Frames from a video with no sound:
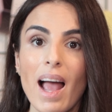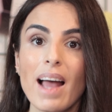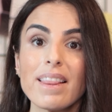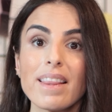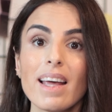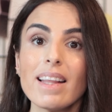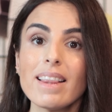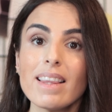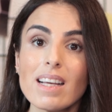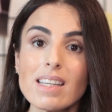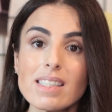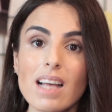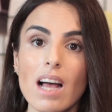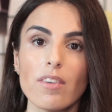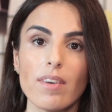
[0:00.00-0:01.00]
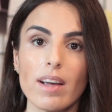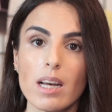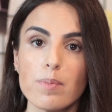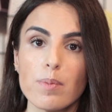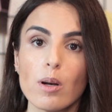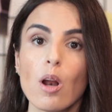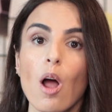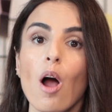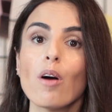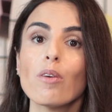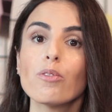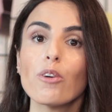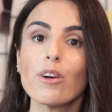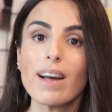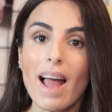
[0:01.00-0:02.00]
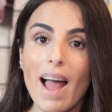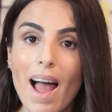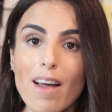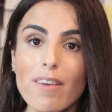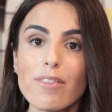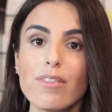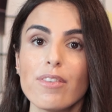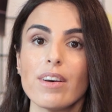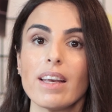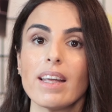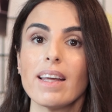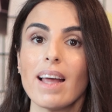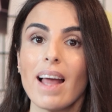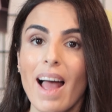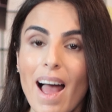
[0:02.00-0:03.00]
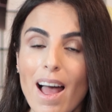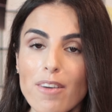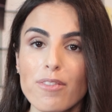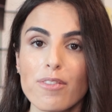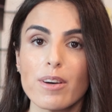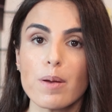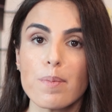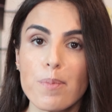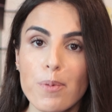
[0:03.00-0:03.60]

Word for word: And it is available for every, every